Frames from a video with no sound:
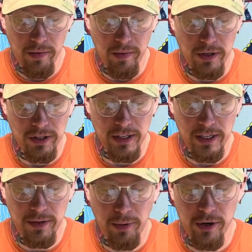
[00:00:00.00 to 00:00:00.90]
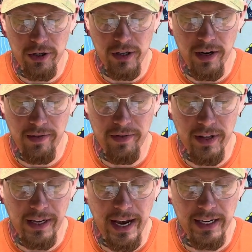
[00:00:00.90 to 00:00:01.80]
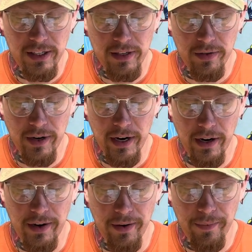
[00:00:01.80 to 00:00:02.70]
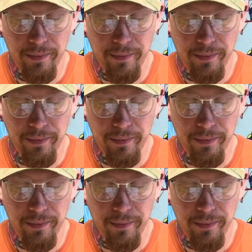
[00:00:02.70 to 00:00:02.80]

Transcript: which is this portion of the case right here.